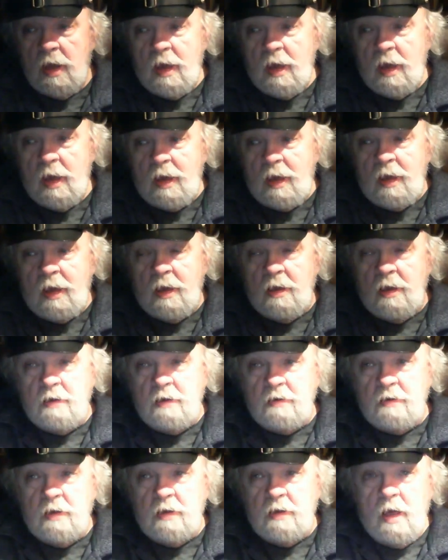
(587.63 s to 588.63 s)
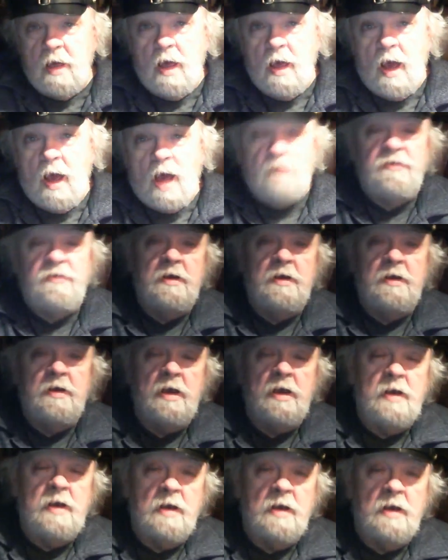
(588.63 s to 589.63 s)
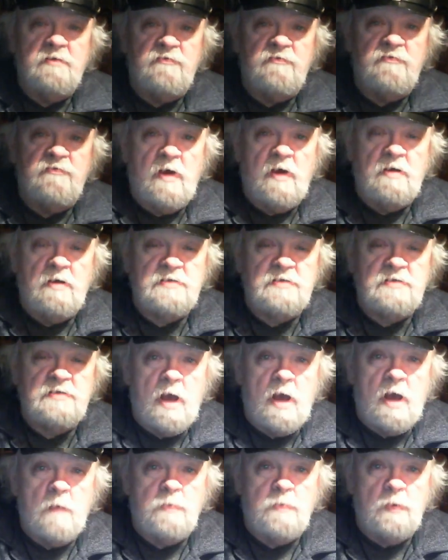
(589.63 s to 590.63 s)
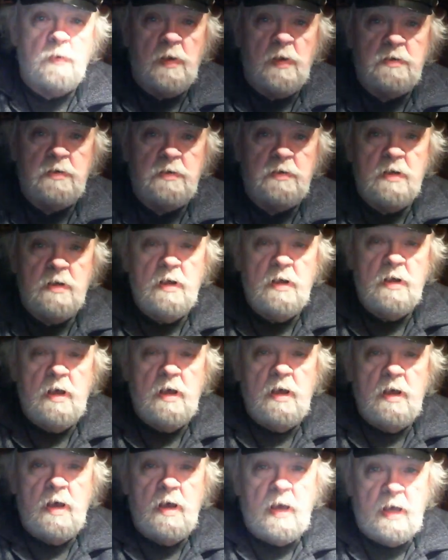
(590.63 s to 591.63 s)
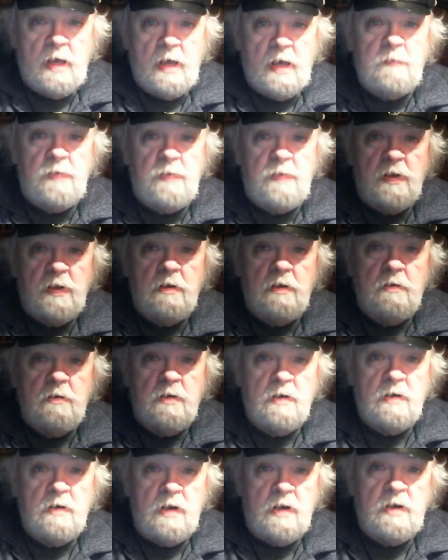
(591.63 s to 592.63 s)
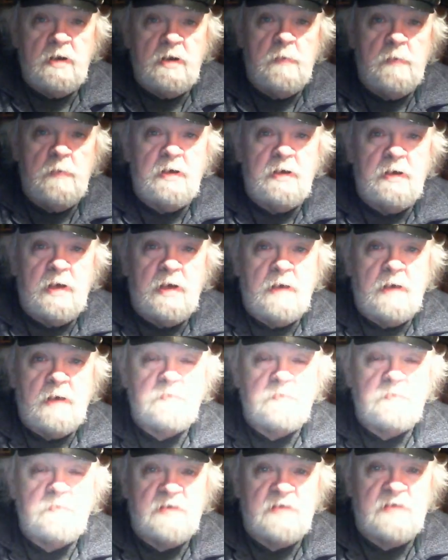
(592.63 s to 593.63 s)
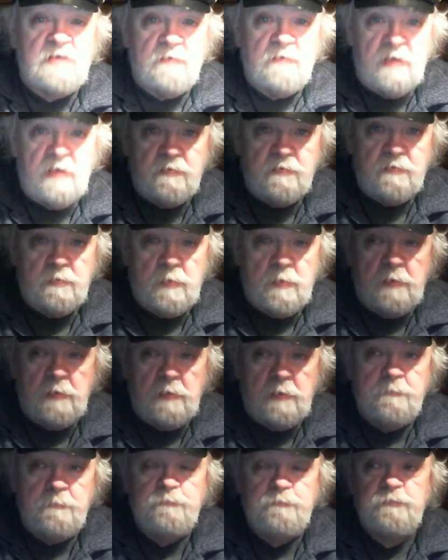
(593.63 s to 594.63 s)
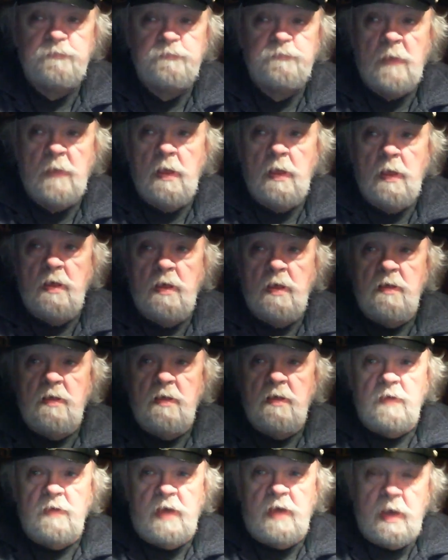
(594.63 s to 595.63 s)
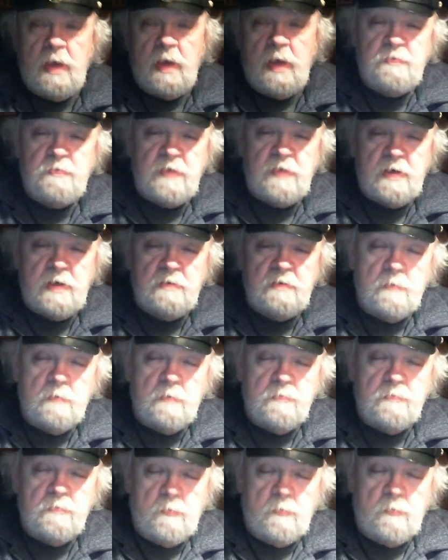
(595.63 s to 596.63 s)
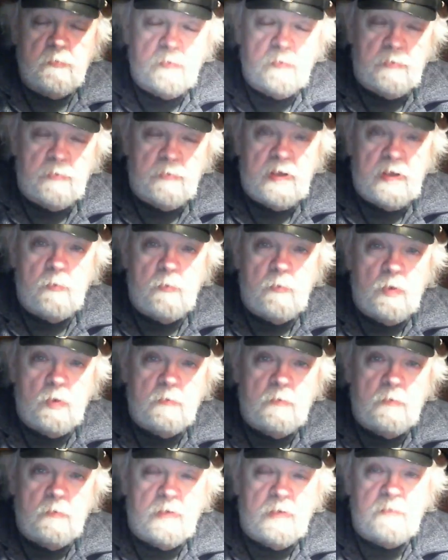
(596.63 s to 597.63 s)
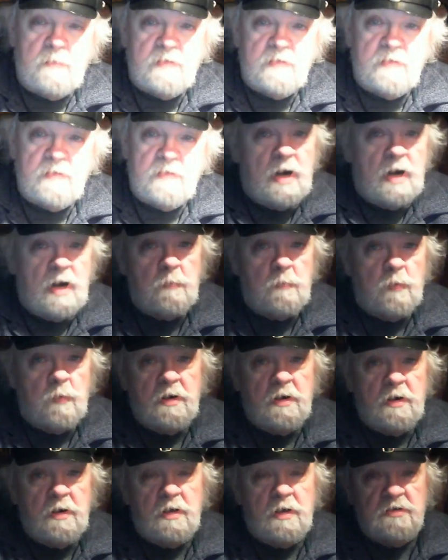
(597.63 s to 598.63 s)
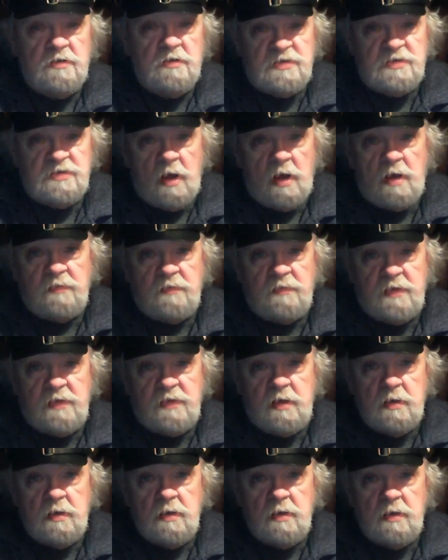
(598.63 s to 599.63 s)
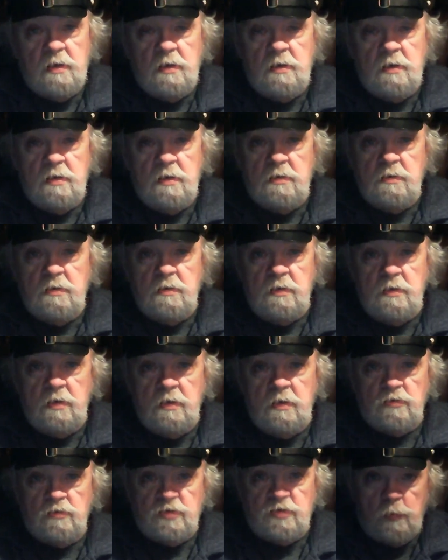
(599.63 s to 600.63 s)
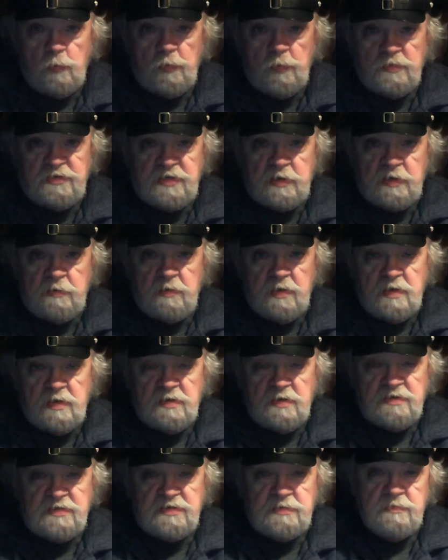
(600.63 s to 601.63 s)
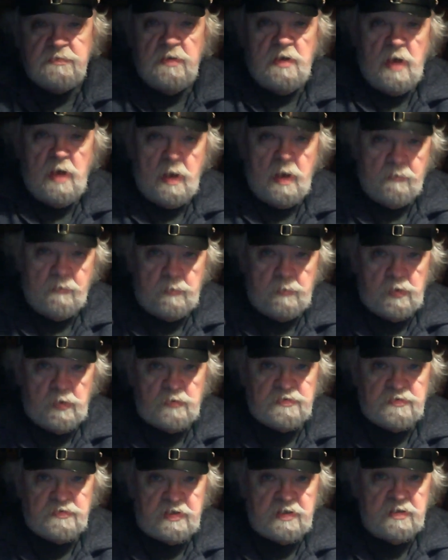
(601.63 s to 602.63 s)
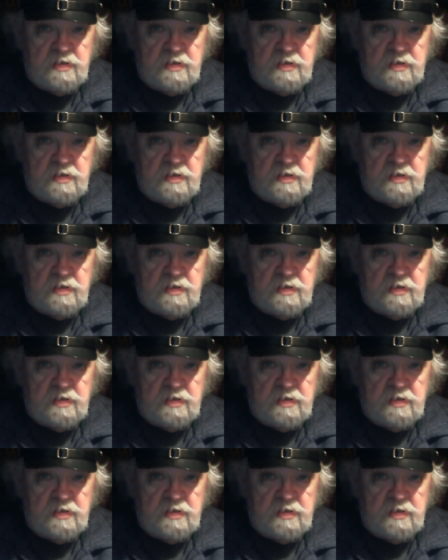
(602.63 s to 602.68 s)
And I think I got the finest compliment any player in any of my games has ever given me. The game thing, the Wheel of Blame thing that I'm running is not the super serious, heavy music in